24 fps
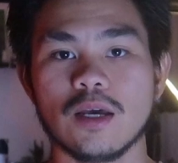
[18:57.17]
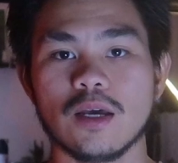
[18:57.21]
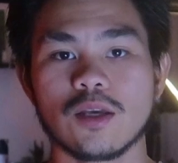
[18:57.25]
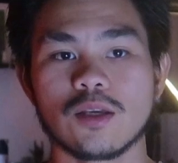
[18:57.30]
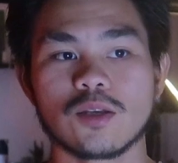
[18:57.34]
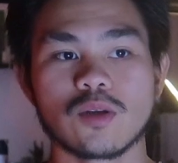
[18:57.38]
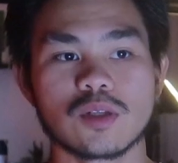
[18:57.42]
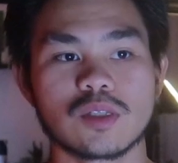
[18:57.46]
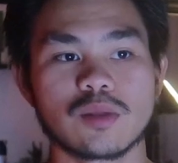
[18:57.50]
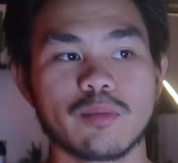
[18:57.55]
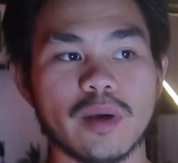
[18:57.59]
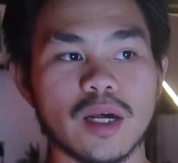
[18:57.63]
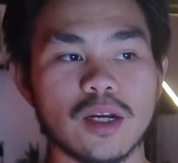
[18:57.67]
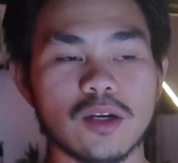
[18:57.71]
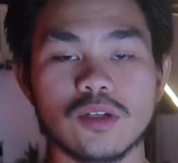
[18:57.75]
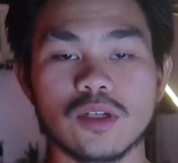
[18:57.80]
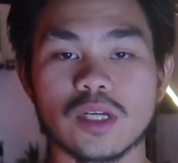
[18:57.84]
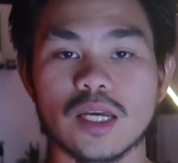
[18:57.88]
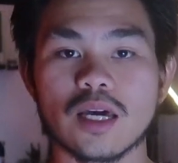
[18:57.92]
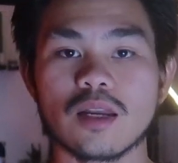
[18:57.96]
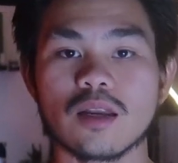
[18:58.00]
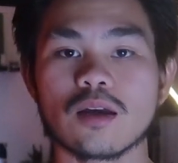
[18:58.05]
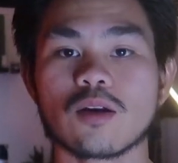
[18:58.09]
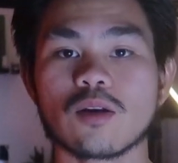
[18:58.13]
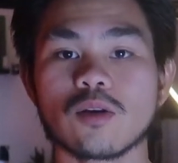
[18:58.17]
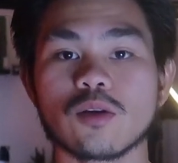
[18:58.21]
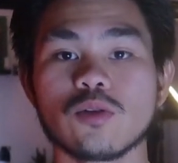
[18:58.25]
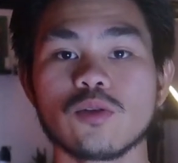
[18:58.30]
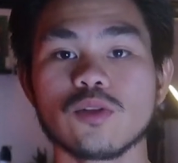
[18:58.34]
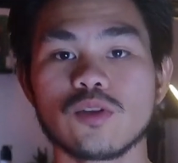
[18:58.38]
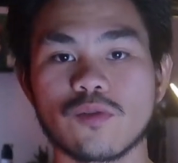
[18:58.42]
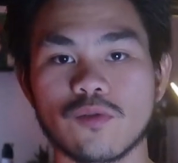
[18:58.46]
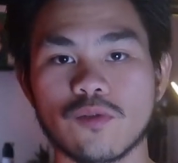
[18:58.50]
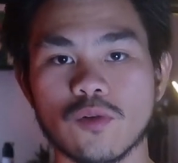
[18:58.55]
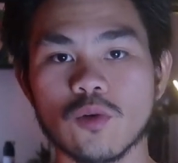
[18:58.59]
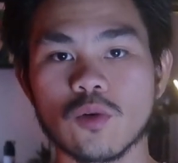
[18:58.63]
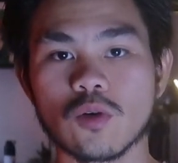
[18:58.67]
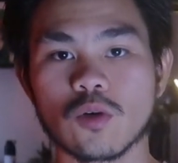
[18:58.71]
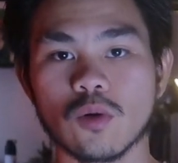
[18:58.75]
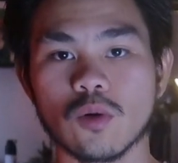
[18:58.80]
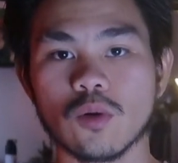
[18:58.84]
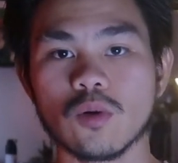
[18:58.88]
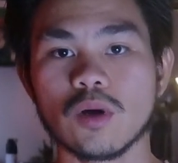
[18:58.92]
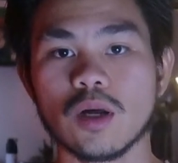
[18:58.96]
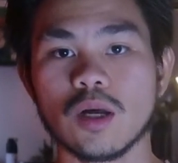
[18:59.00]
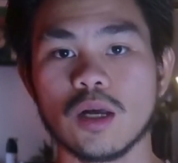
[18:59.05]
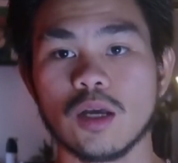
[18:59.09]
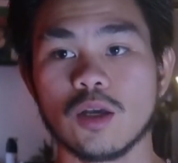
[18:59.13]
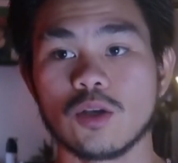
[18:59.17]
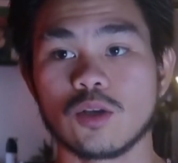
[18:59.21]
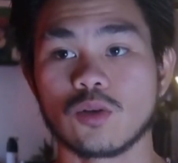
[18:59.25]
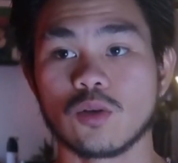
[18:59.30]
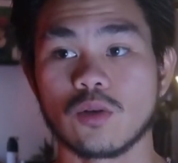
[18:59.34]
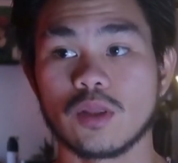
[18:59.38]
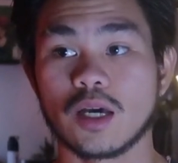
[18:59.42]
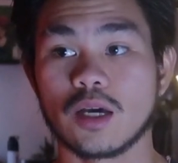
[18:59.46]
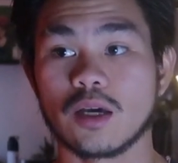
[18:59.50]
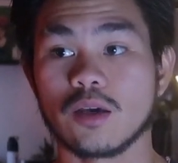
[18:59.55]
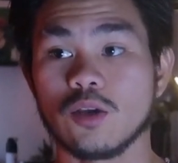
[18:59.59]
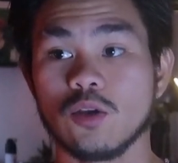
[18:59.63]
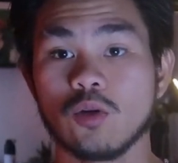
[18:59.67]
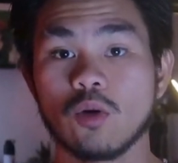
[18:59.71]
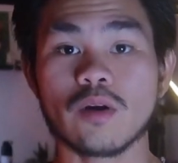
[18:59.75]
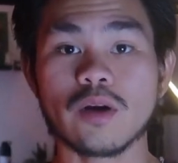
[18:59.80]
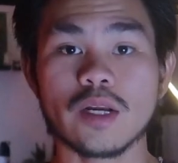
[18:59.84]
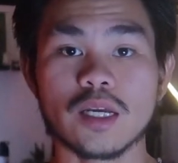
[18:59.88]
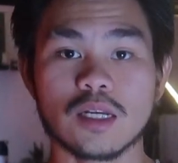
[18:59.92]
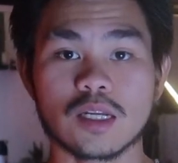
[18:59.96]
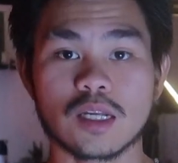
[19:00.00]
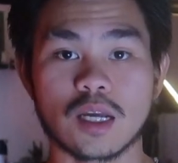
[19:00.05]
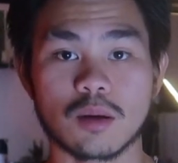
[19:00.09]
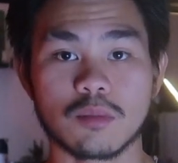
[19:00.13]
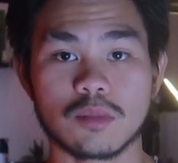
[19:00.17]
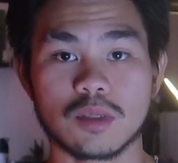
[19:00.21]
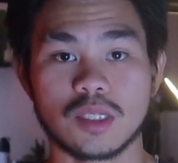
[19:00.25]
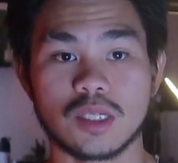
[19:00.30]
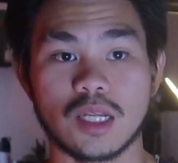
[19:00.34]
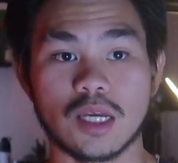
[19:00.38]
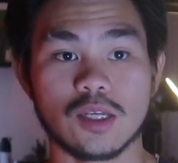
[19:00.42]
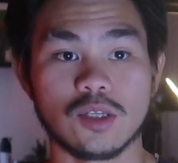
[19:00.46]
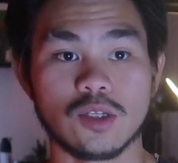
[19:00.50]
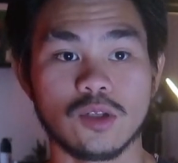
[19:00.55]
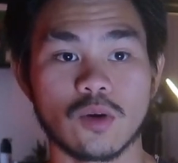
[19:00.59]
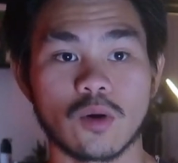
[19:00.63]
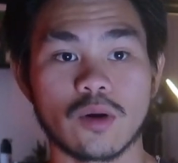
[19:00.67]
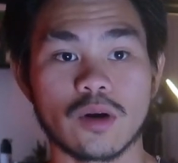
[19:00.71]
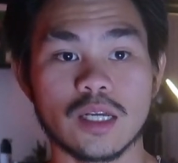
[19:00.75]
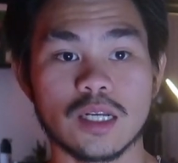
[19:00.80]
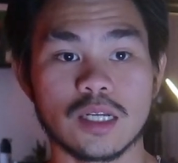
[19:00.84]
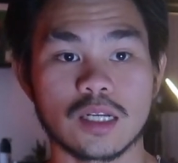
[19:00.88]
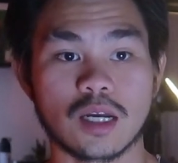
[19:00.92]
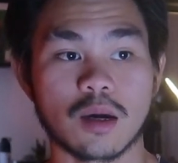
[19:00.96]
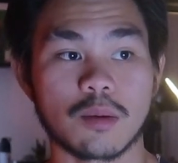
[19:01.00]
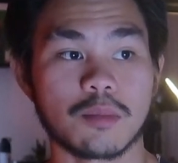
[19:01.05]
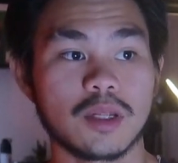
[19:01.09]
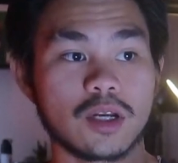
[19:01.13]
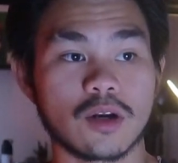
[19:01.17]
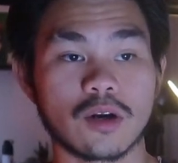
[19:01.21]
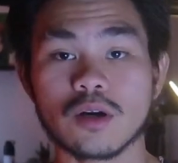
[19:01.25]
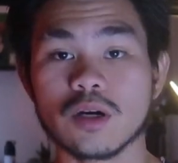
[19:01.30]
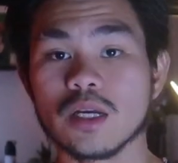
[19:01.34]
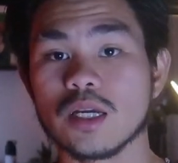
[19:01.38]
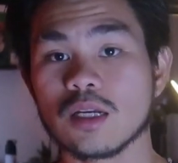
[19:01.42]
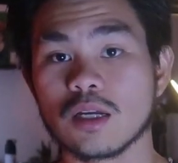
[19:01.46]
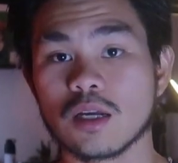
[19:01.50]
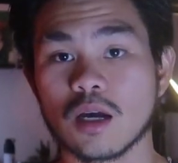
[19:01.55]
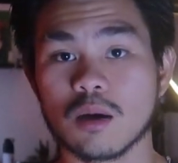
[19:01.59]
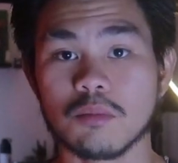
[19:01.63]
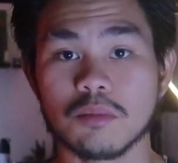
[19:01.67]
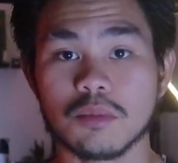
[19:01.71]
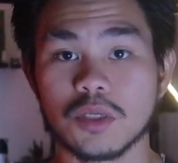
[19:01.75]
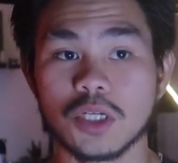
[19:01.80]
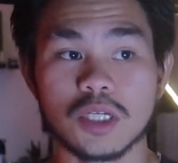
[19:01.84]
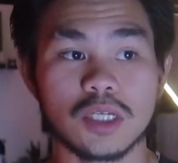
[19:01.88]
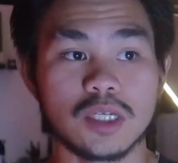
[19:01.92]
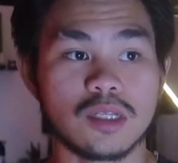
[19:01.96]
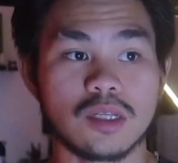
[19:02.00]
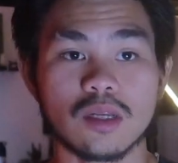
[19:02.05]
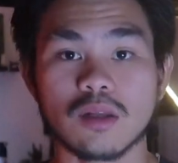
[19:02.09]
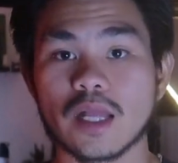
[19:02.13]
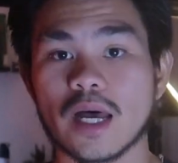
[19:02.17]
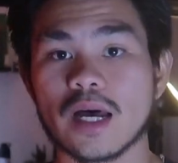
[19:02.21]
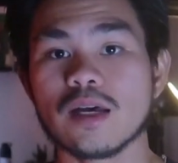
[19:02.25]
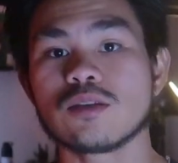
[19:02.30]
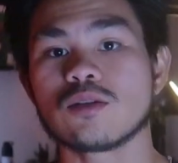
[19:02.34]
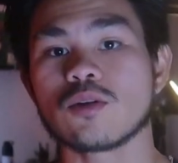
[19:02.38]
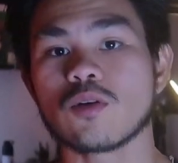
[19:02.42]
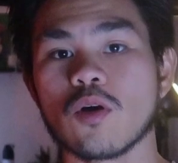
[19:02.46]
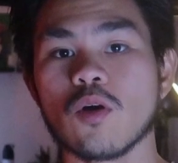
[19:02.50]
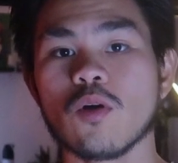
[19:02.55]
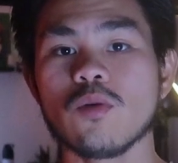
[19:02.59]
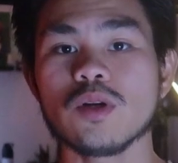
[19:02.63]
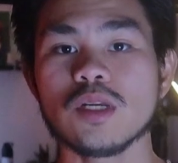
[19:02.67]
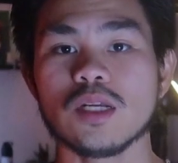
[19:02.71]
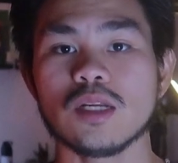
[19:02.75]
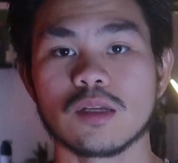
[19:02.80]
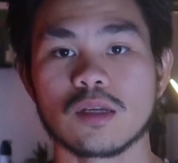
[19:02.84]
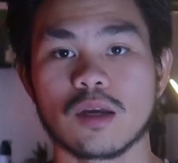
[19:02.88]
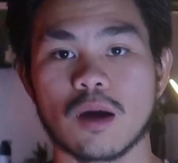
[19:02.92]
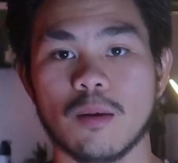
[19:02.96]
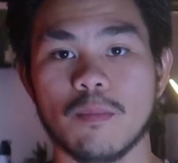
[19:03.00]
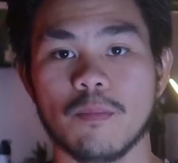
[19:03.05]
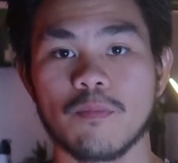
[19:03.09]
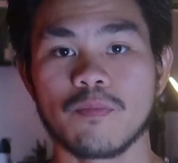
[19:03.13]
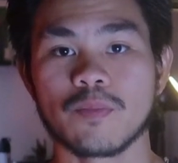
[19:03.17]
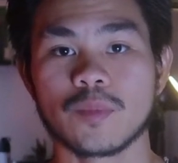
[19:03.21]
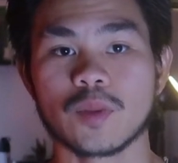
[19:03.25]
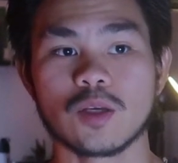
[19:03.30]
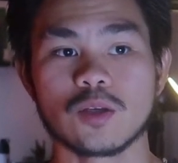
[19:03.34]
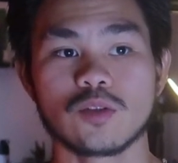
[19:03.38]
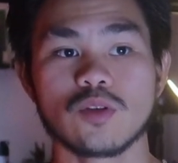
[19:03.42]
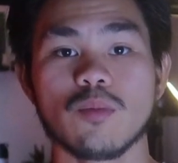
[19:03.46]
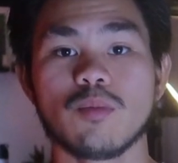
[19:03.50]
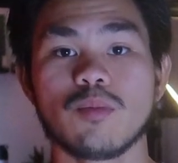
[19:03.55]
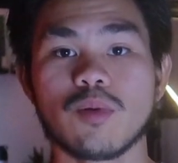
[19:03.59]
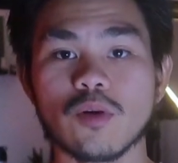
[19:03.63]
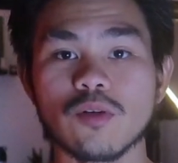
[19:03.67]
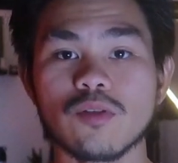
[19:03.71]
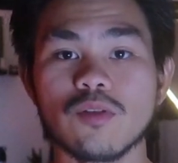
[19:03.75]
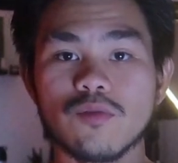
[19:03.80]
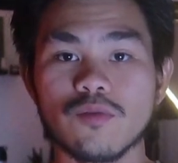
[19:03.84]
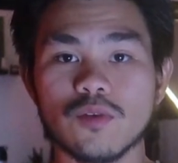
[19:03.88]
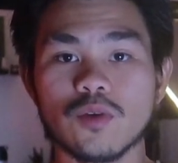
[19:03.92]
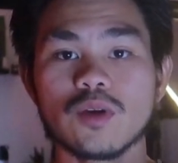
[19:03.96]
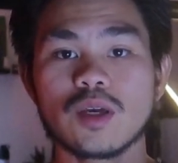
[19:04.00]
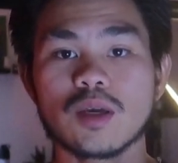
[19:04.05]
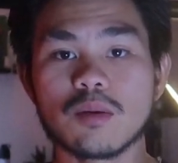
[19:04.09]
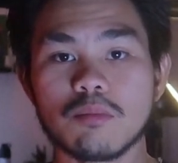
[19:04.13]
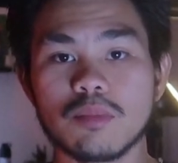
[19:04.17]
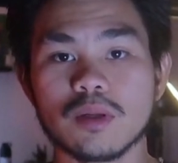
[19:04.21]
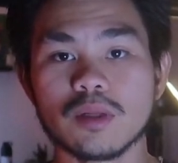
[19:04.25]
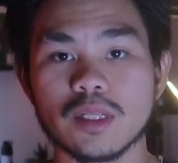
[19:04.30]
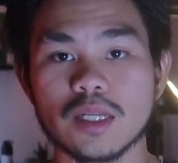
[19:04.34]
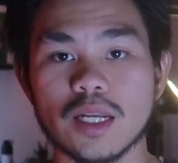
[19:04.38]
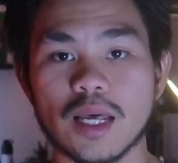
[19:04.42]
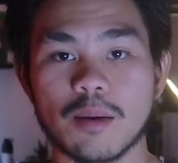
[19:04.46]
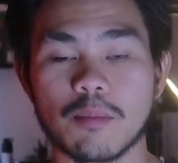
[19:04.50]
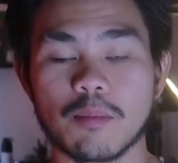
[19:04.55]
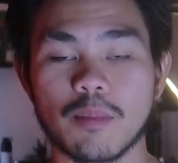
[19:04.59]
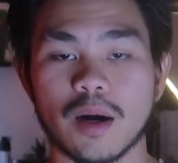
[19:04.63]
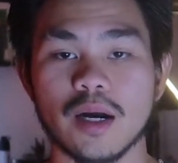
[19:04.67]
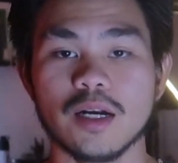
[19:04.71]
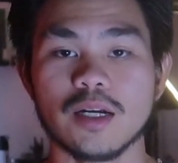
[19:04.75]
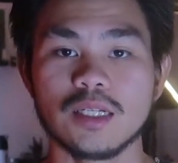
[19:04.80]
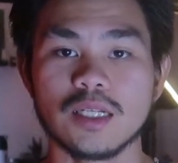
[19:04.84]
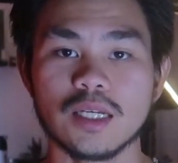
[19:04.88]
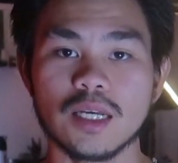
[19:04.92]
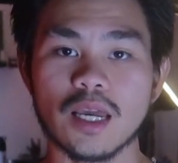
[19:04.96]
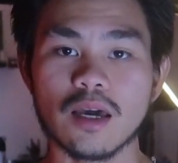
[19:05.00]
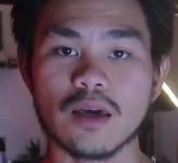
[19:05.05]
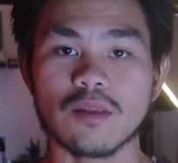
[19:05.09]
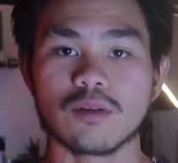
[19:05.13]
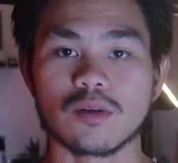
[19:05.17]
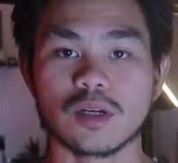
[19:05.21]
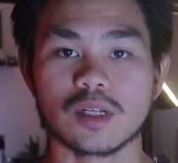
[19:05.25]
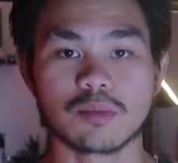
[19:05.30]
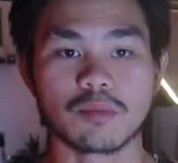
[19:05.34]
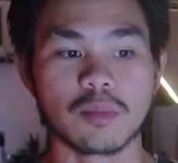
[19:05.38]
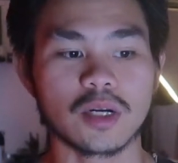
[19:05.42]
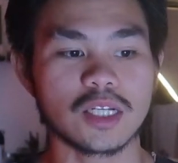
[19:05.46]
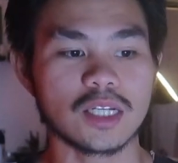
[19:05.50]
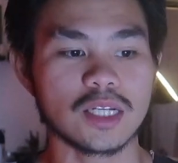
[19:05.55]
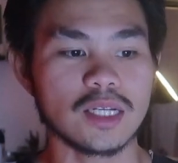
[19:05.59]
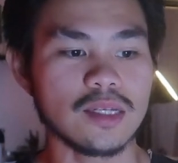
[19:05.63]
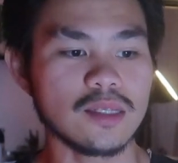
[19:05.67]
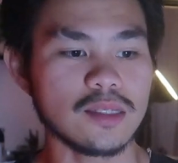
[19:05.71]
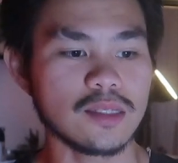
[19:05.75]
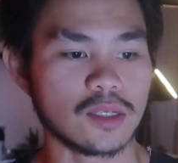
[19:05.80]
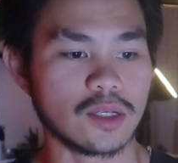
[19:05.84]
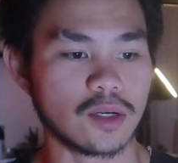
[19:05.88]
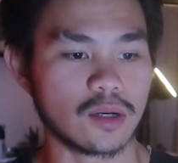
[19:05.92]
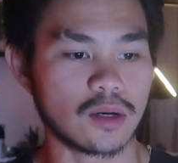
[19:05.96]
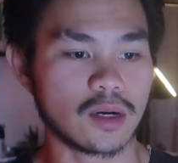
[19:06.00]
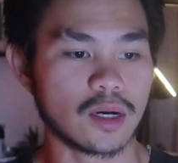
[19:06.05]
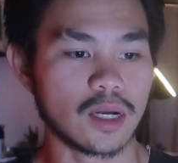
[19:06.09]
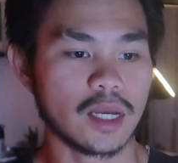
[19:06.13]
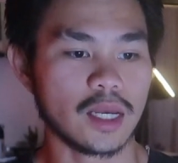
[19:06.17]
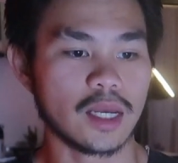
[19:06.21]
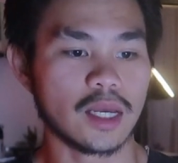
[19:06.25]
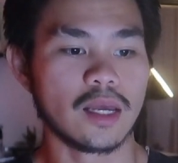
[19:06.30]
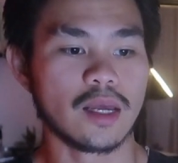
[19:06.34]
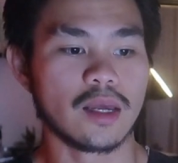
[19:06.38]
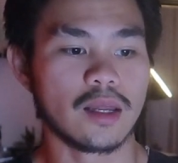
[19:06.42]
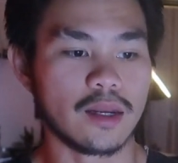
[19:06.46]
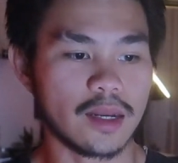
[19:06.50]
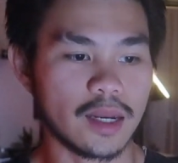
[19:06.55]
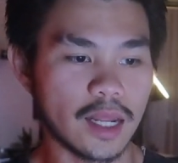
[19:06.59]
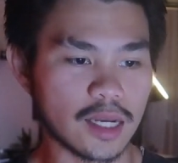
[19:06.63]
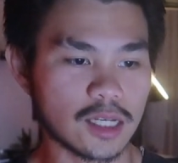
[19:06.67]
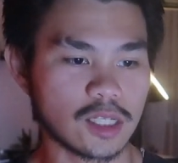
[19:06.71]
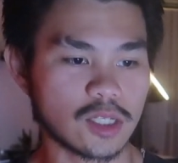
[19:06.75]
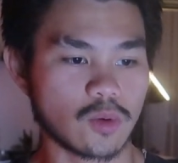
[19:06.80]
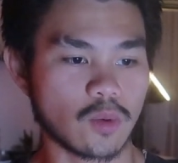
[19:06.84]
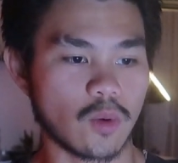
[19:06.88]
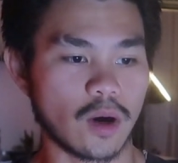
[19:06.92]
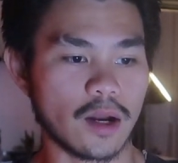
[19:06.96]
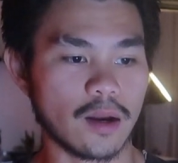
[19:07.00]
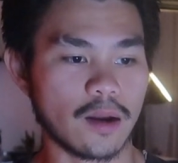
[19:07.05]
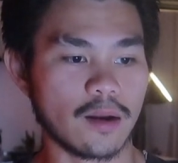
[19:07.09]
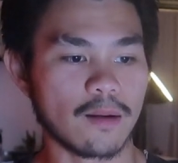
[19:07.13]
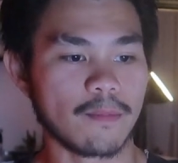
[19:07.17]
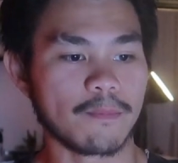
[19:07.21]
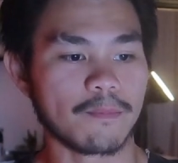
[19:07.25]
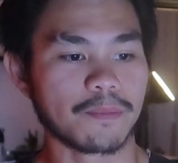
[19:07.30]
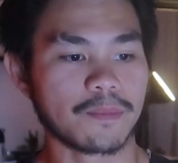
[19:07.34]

So it's better to get a girl who's frugal so that your income stays your income. And her income, she still has own income. So both of you can build an empire together. It's much easier. Next one.